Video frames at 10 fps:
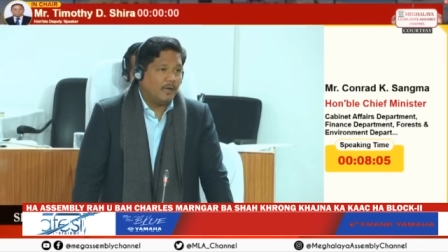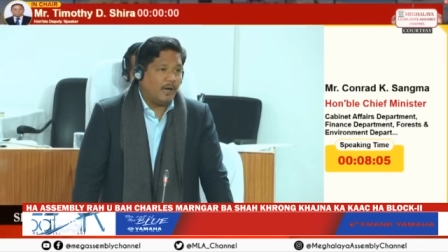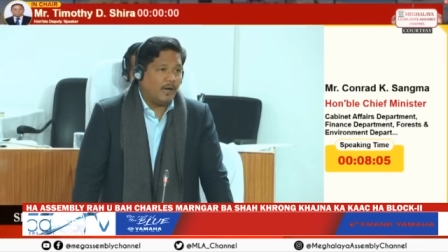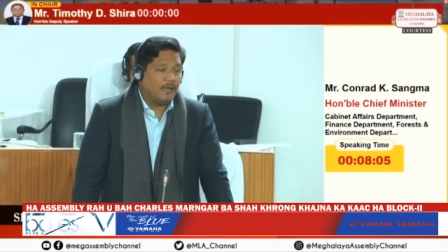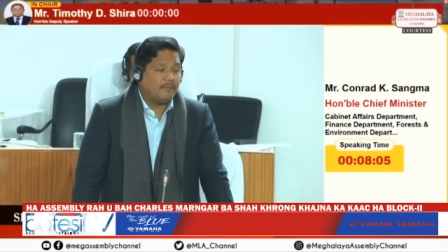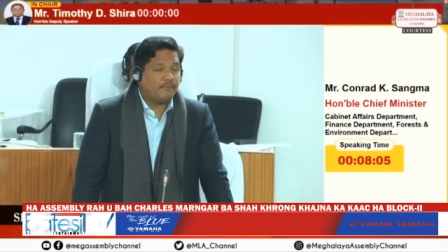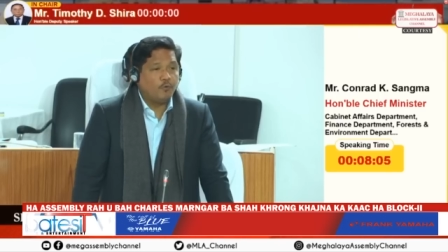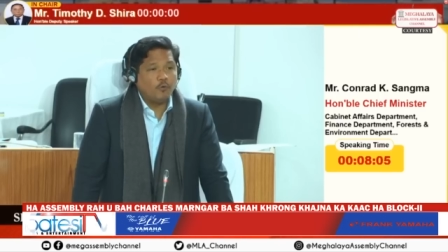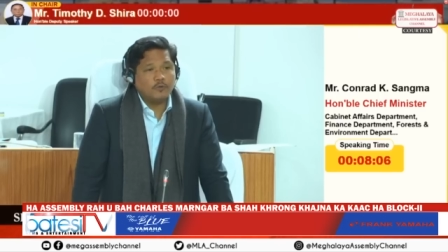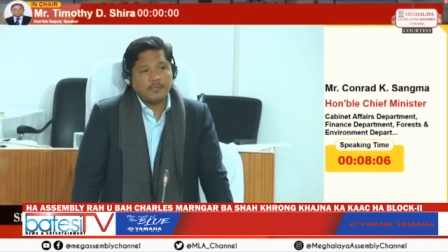if
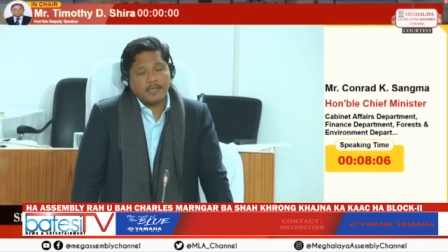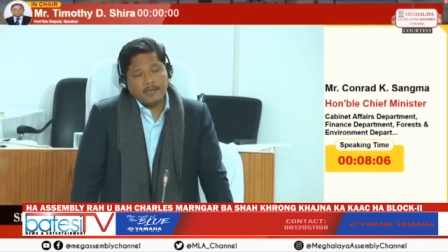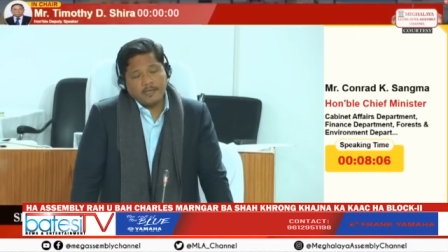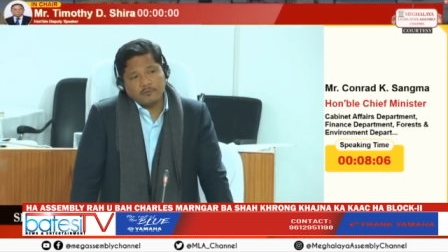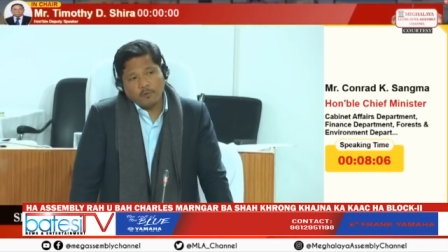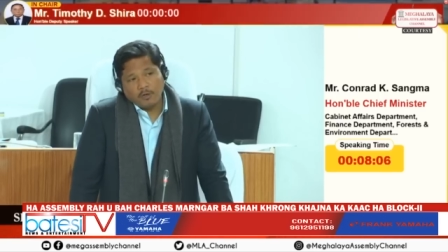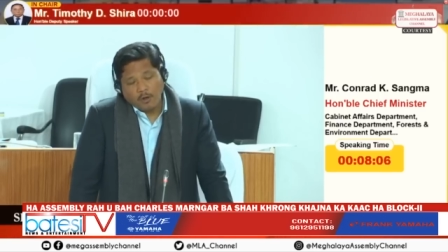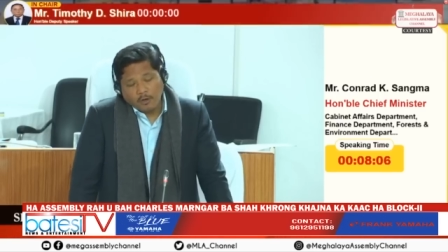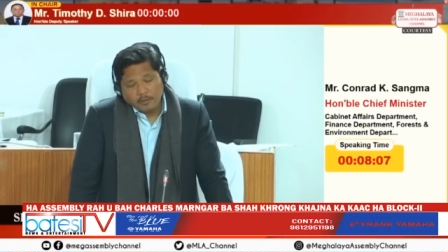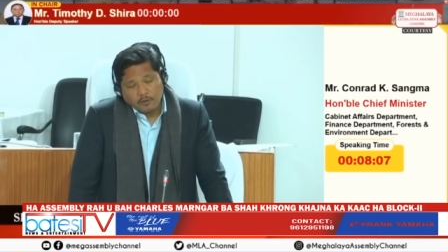those areas were
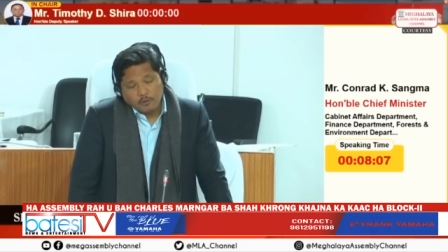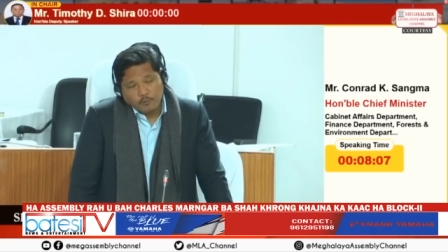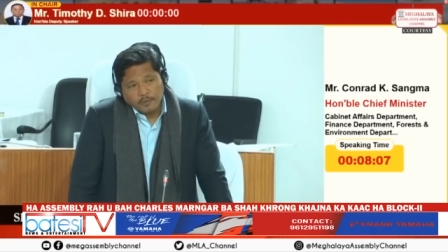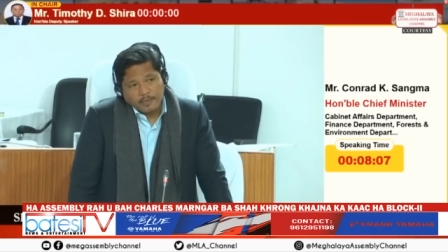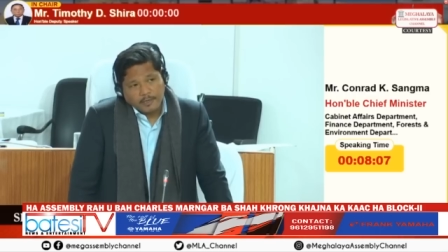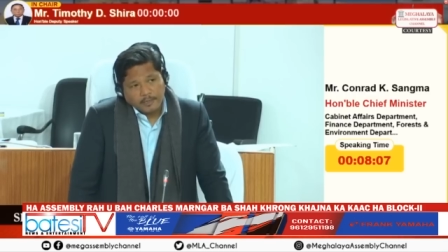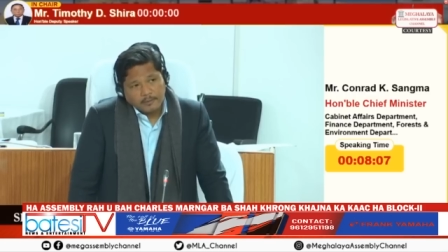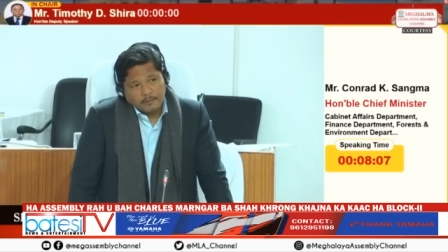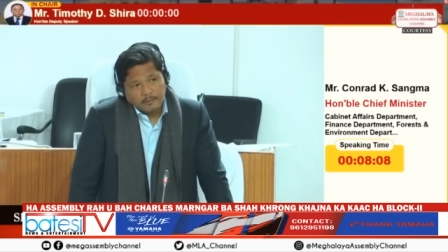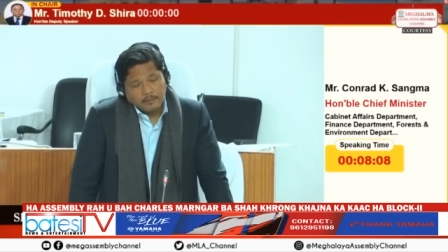not included in
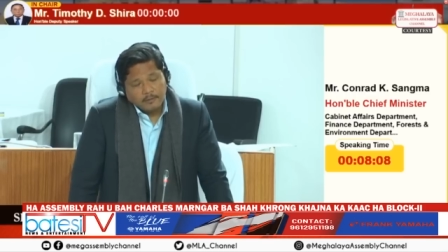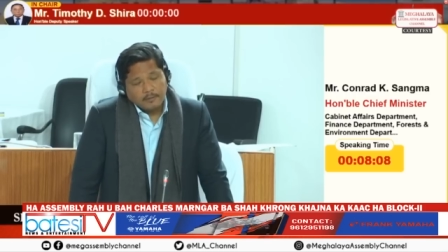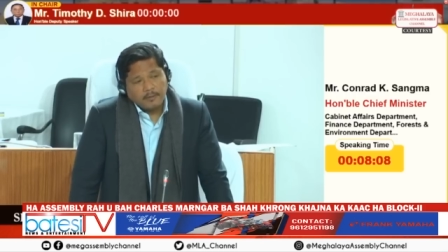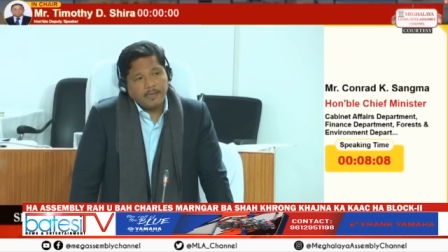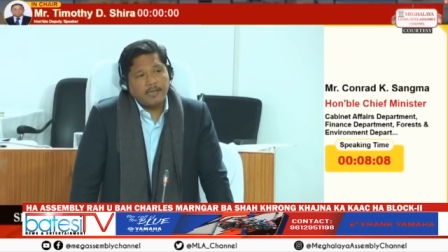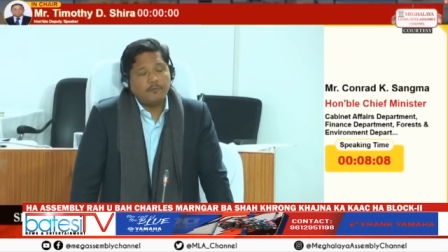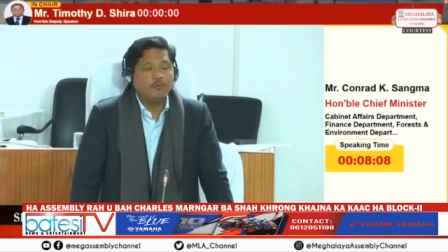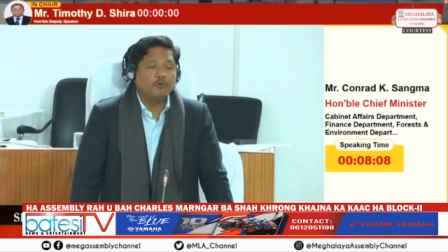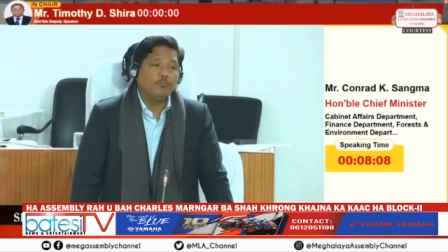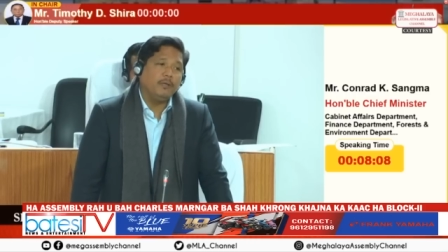it, then it
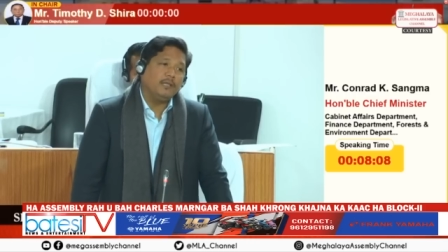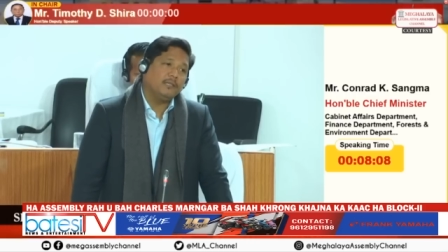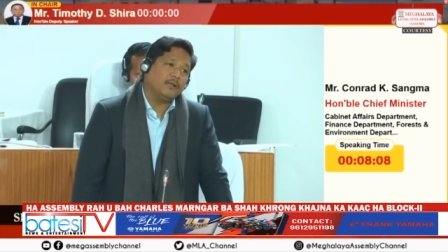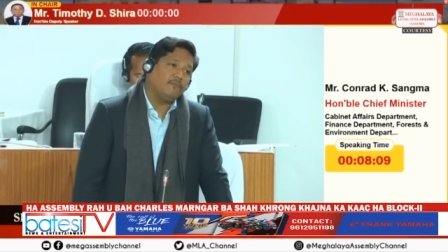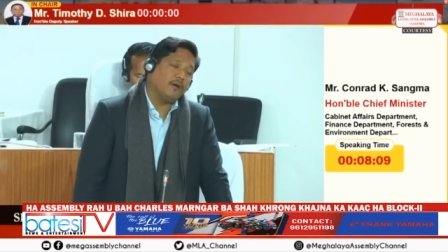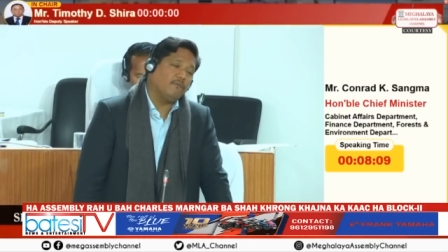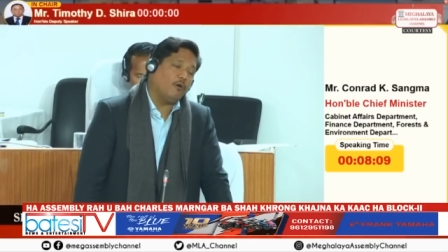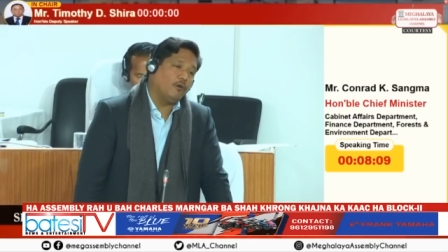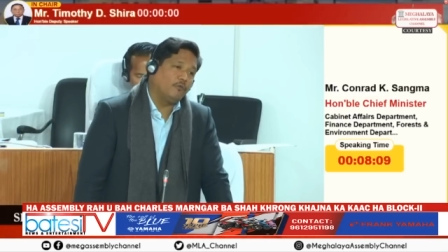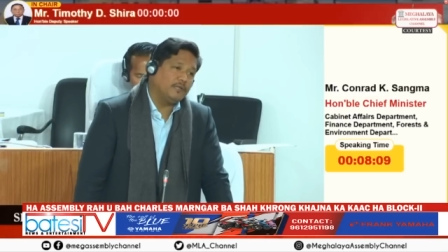would mean that we have
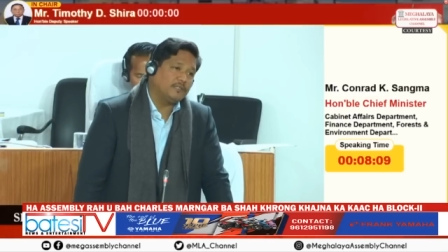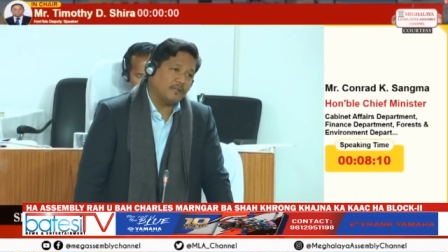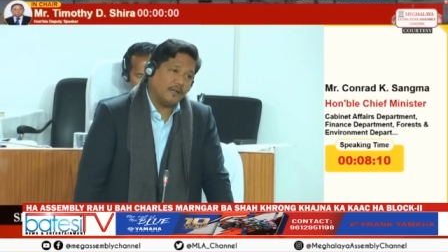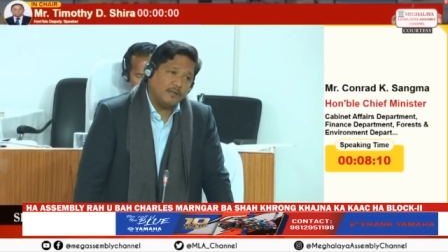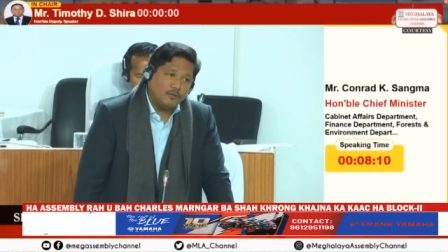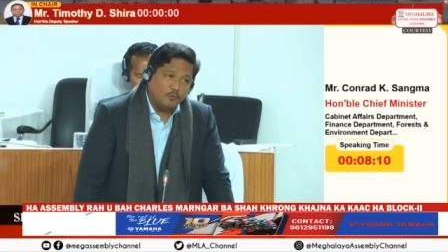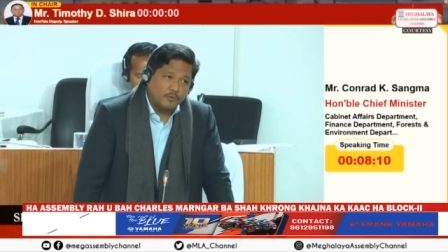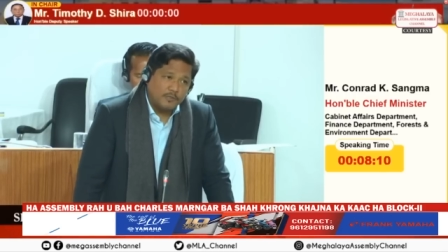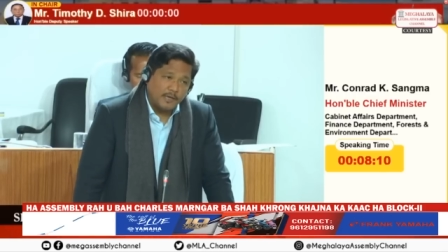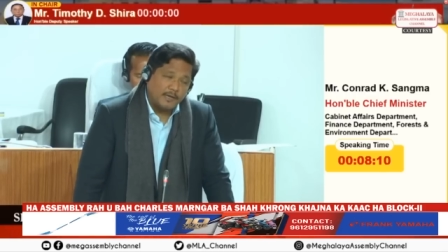already surrendered
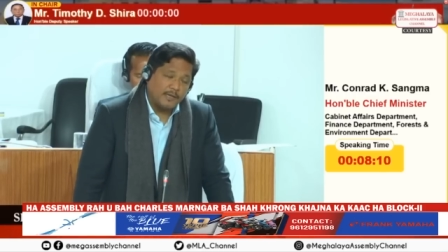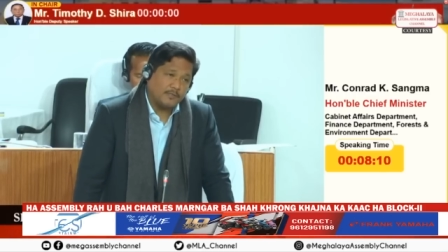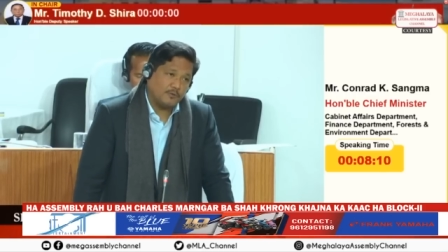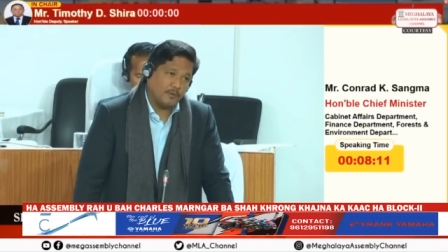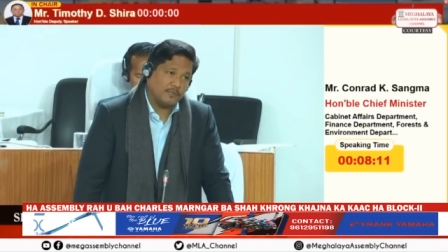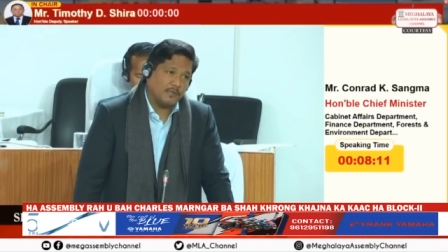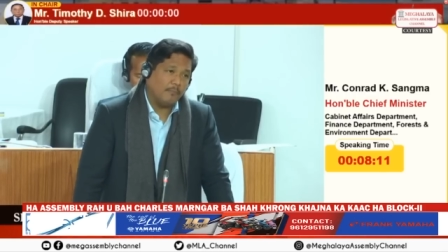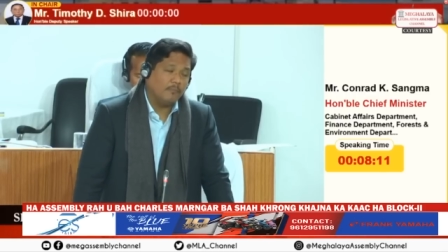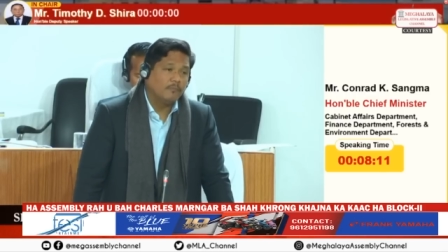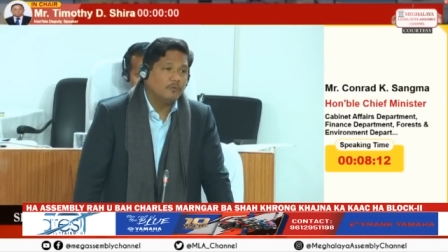those areas to
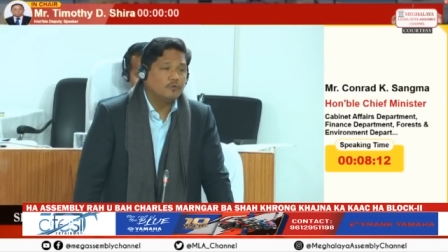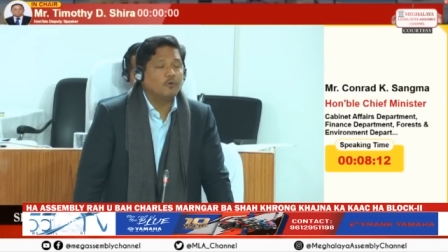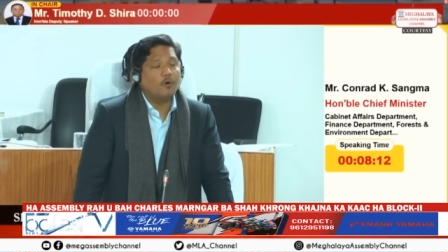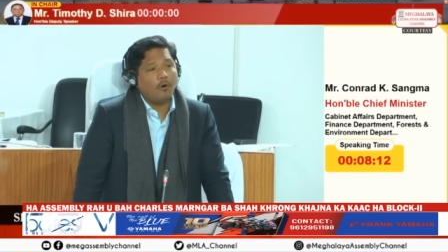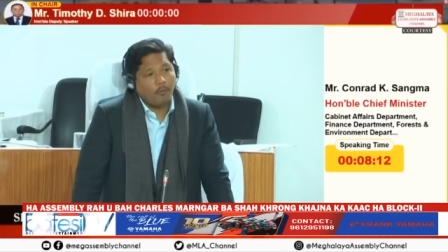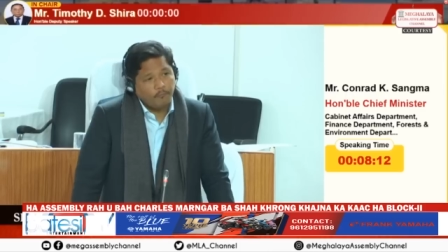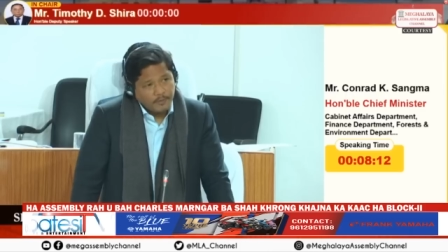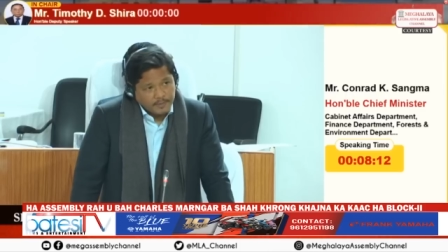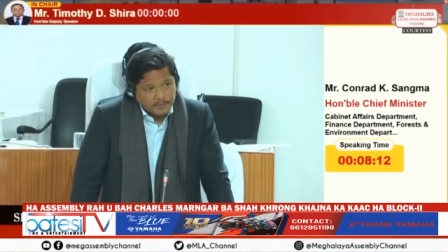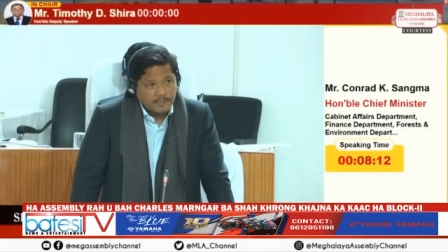Assam. So
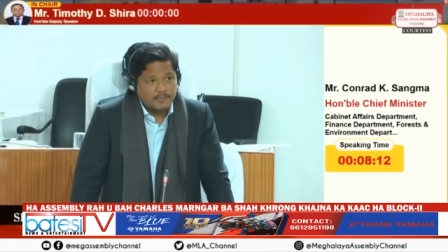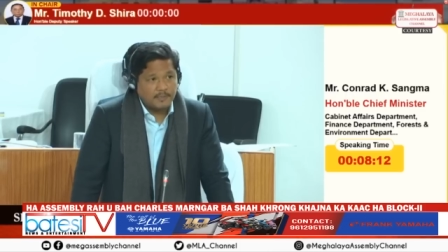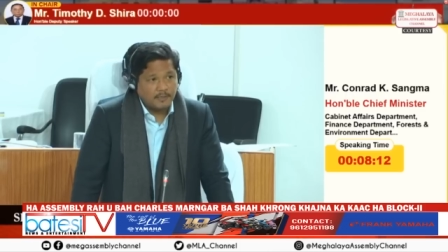obviously, sir,